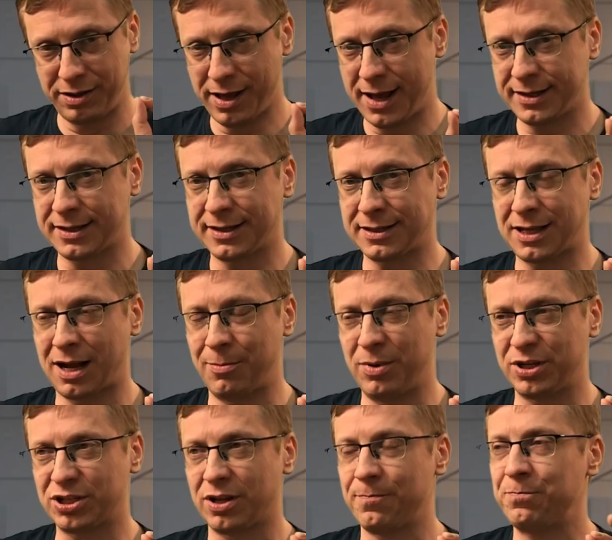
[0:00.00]
that's
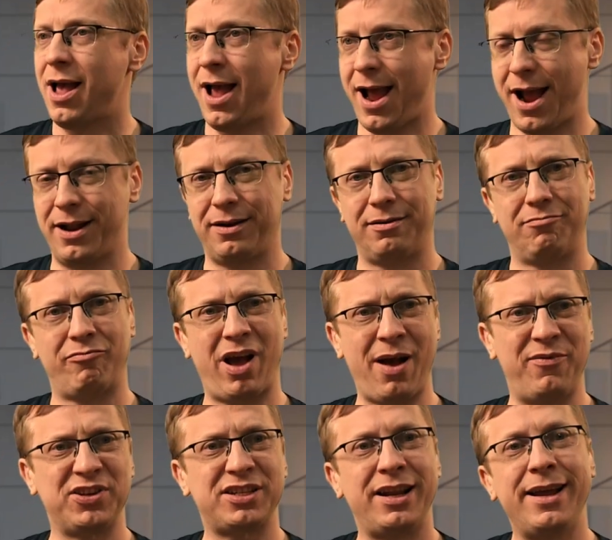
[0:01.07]
established. And
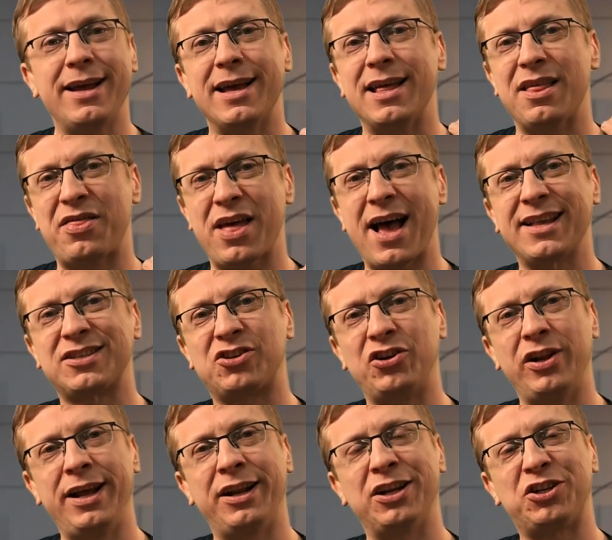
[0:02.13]
obviously, that's
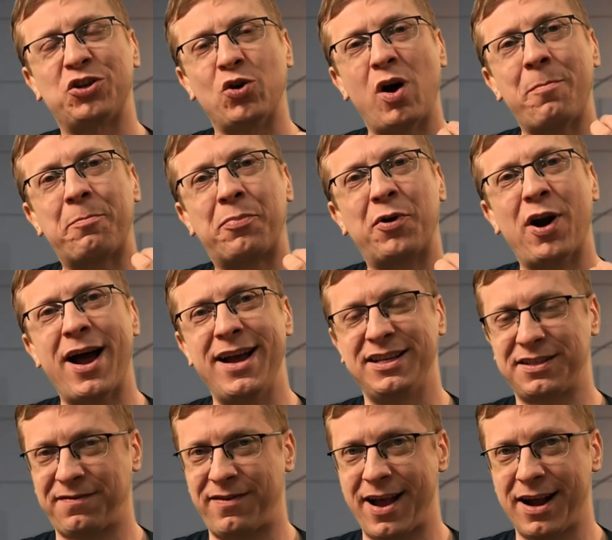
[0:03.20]
related to a
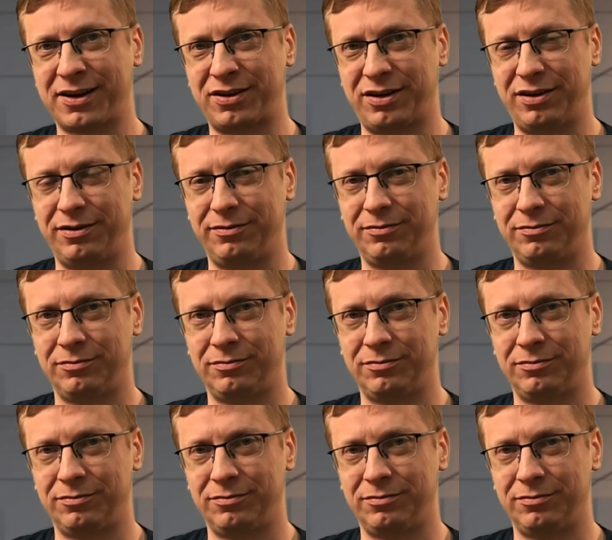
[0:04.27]
price factor.